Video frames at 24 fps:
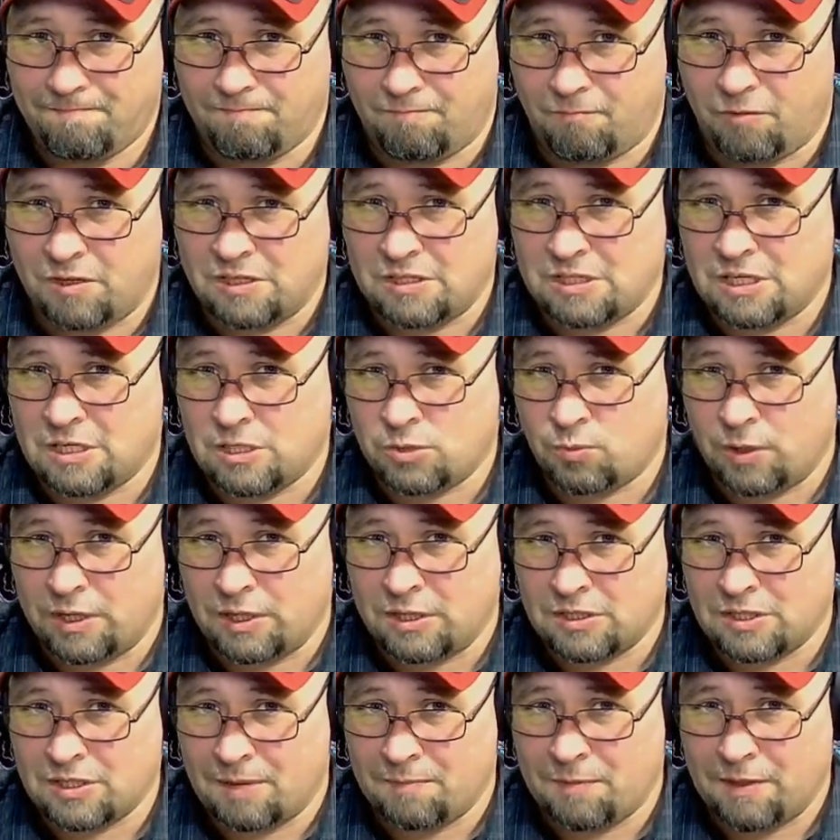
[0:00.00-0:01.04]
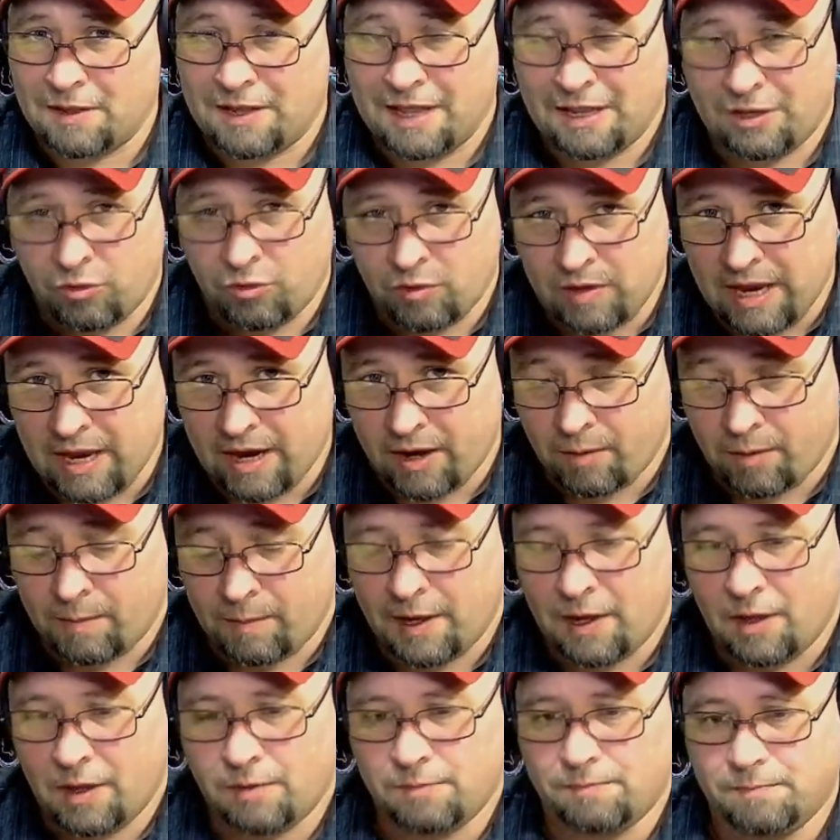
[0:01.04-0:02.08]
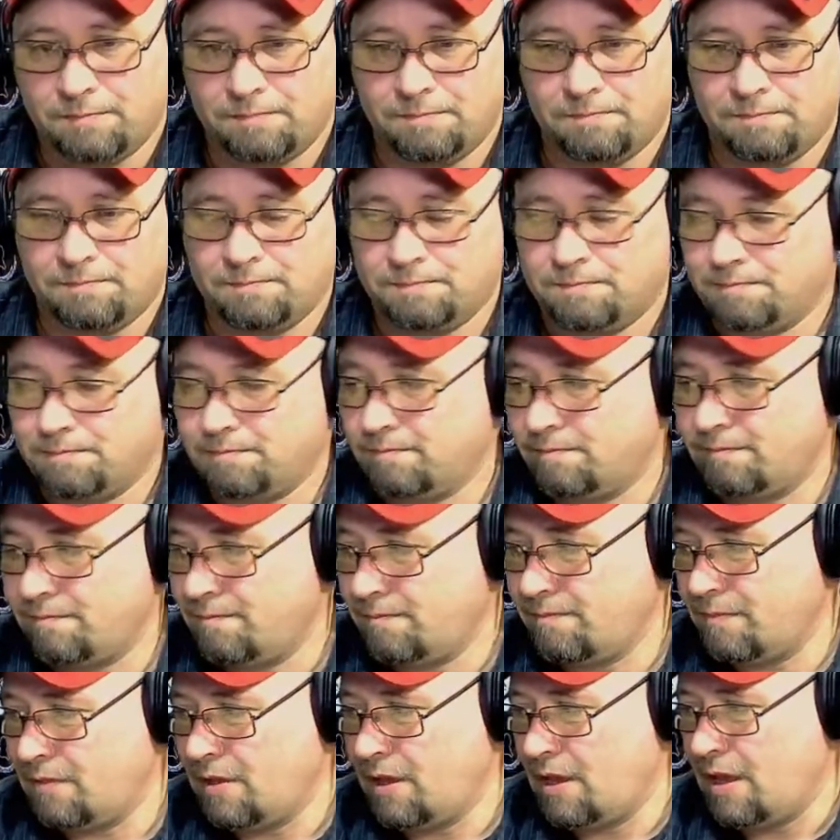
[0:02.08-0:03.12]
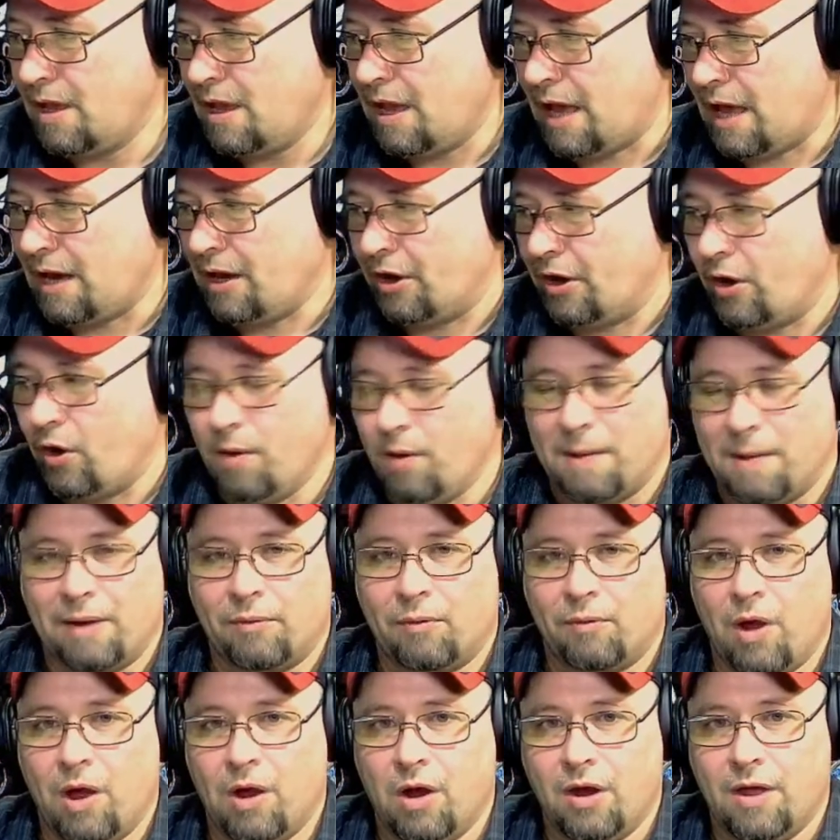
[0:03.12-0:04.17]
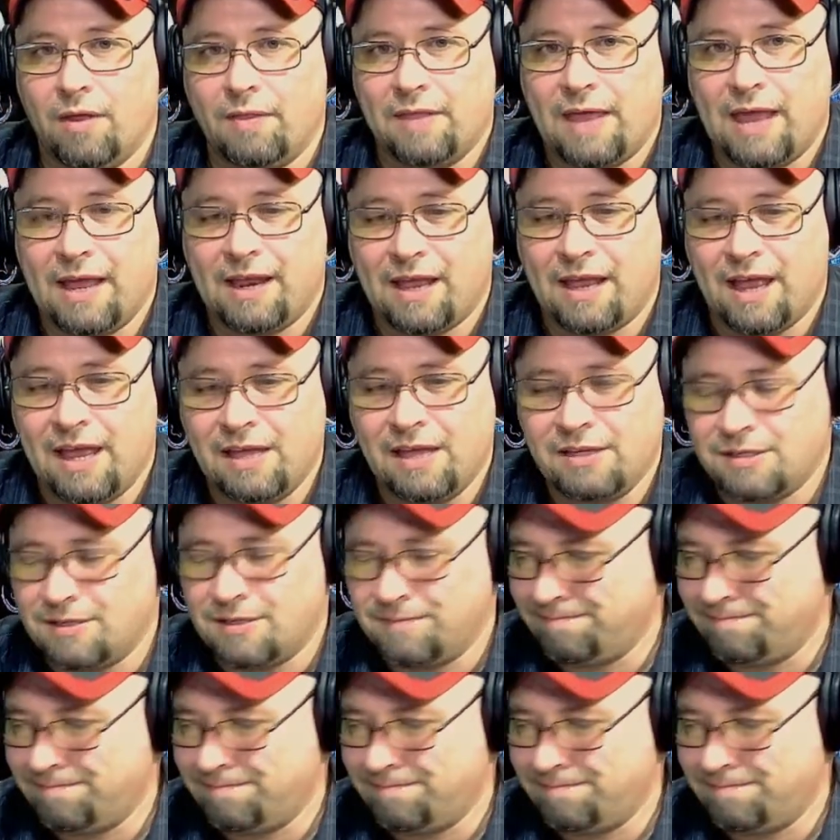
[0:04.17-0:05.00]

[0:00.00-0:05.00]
resist when it's something that you care about. I don't know. Am I wrong on that, guys?